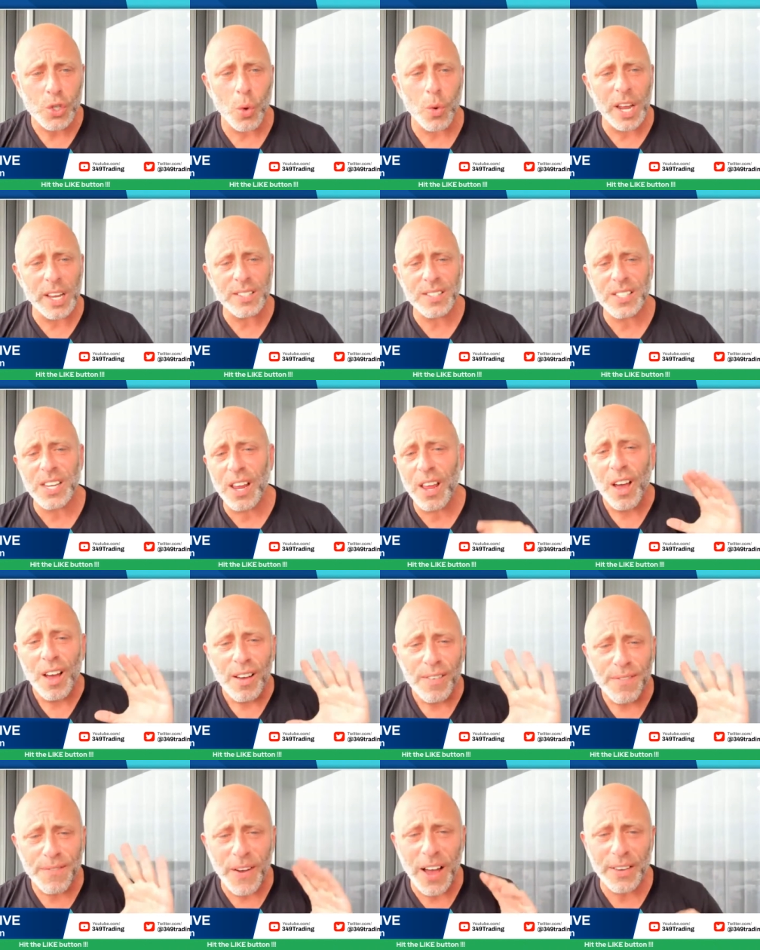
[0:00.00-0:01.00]
So when I see
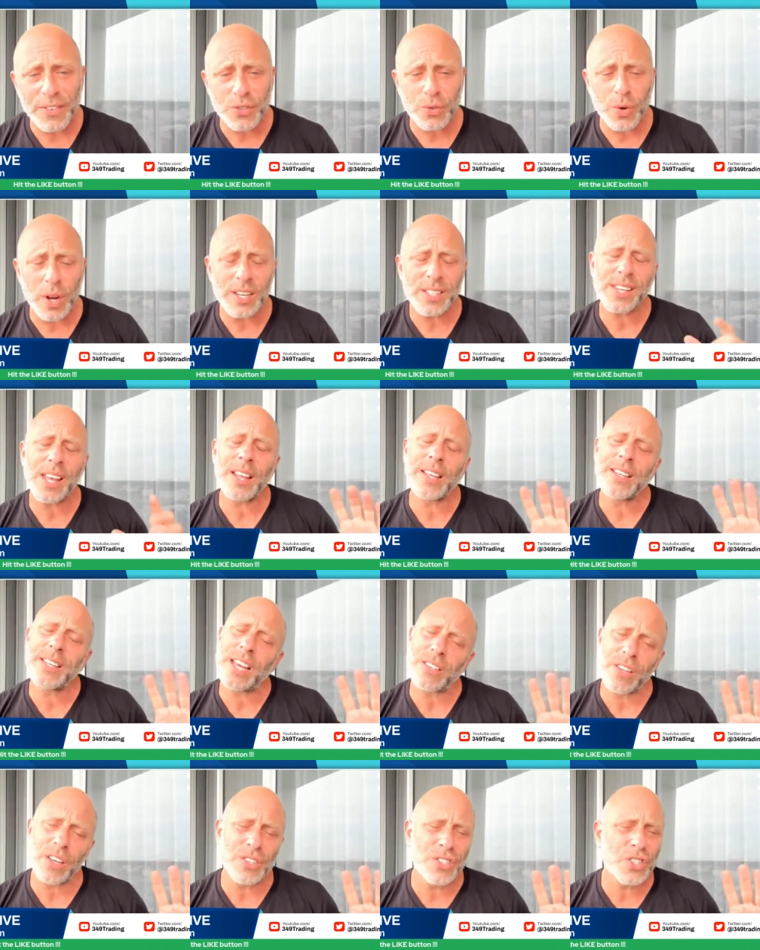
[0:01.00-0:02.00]
5 straight selling
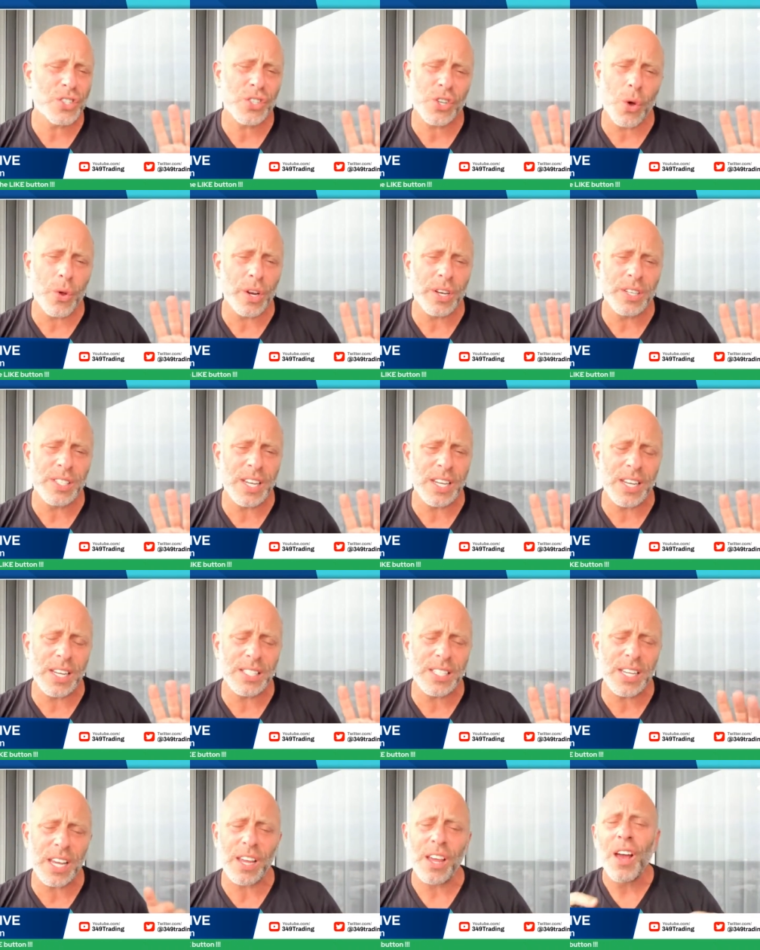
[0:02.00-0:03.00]
days, let's just go to
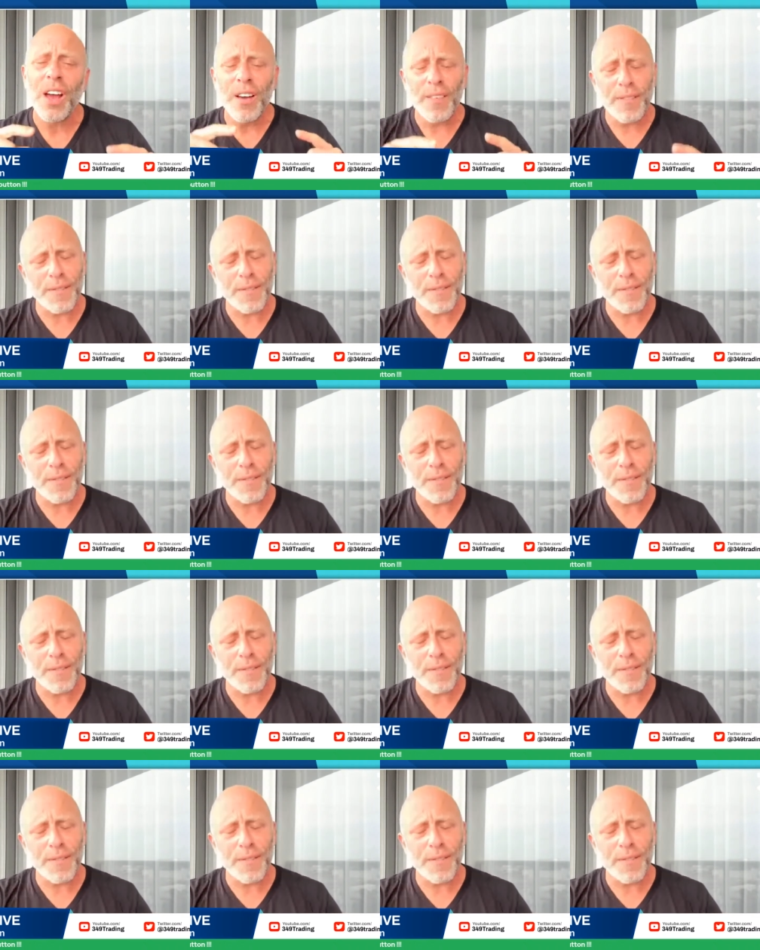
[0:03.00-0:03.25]
DDD,